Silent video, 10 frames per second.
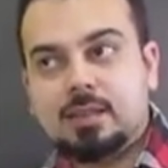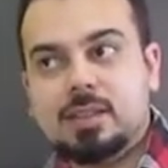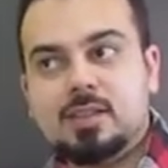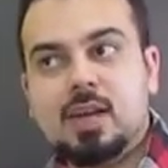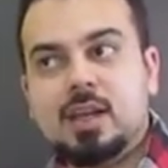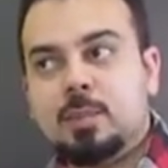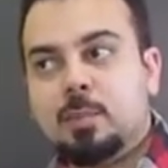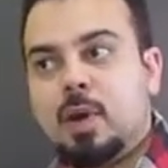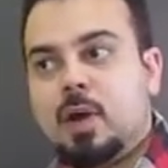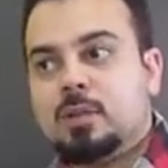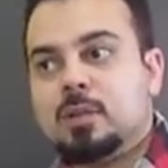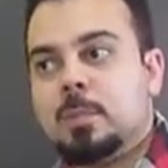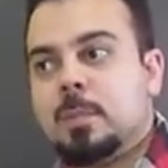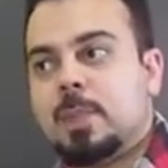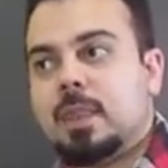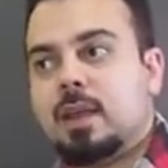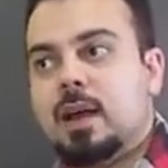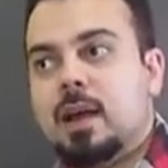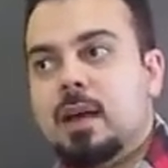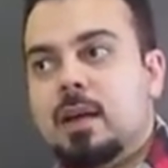decide about
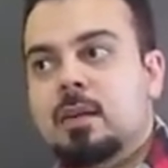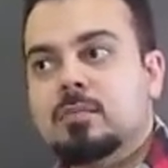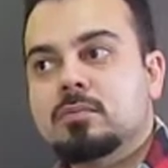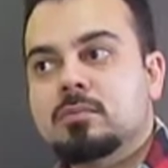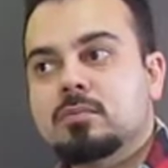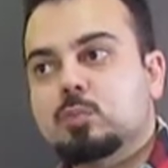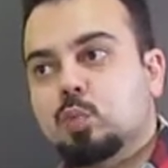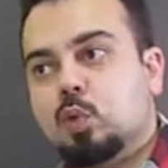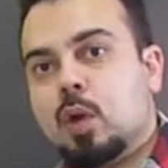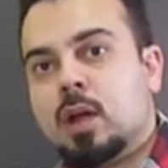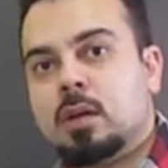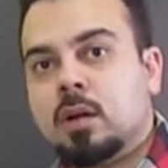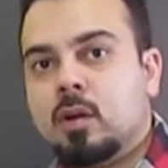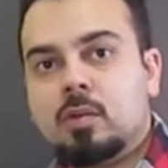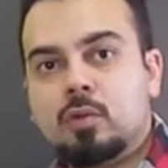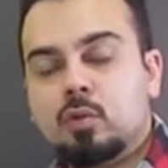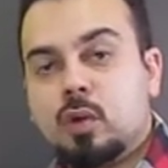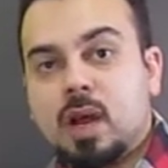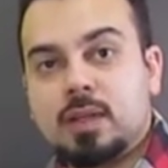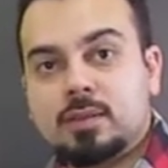wrong or
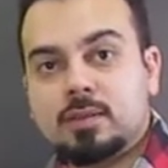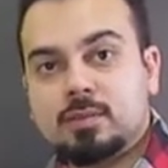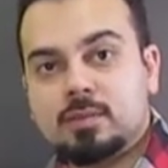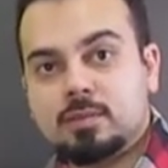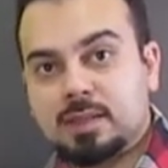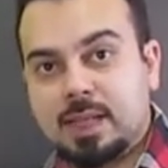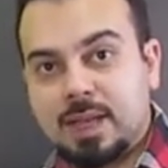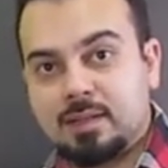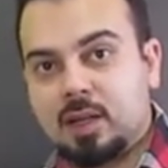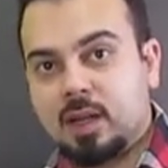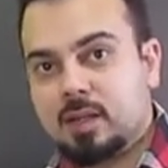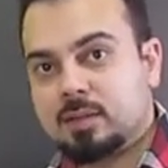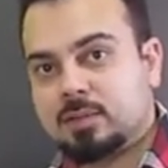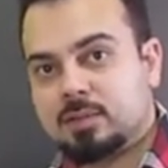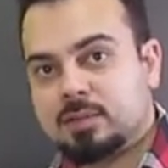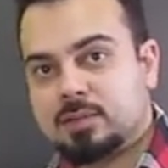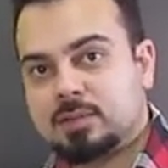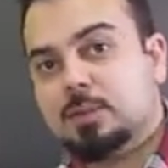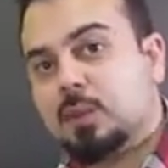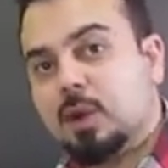right data.
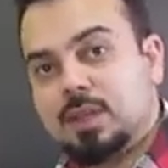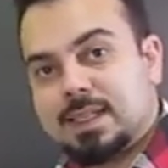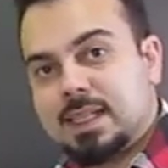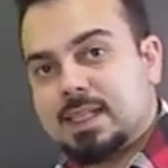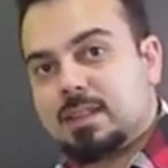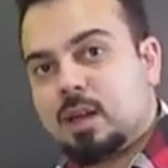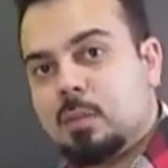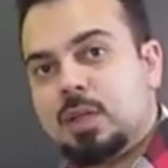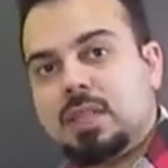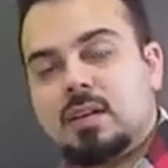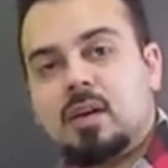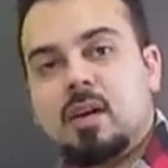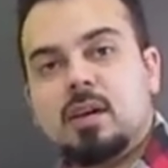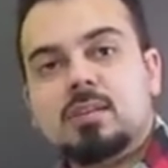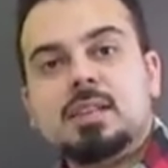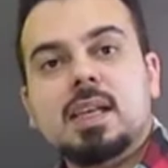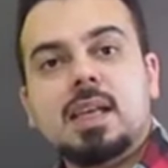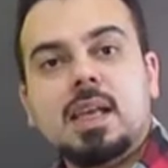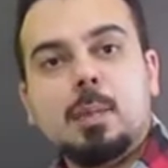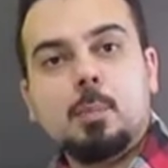This process commonly called
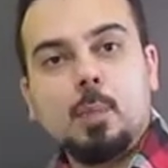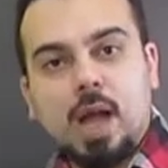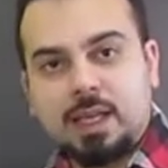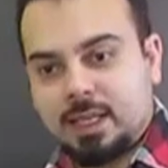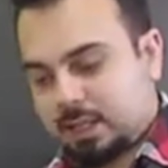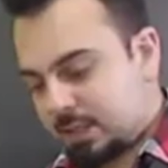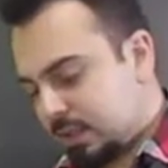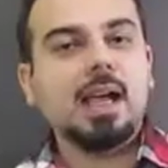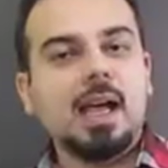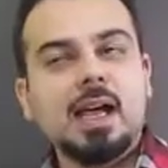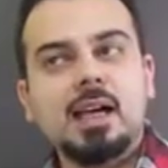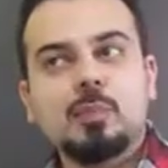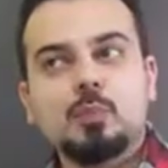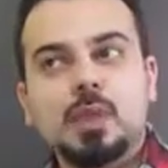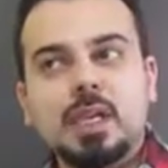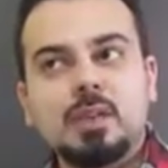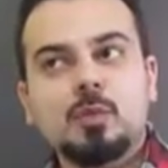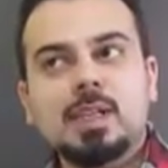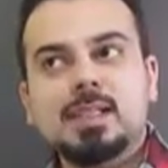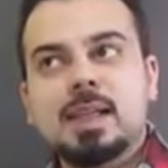mining.
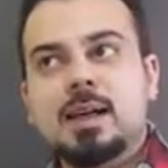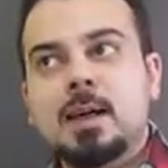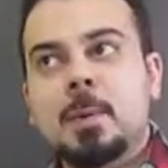It was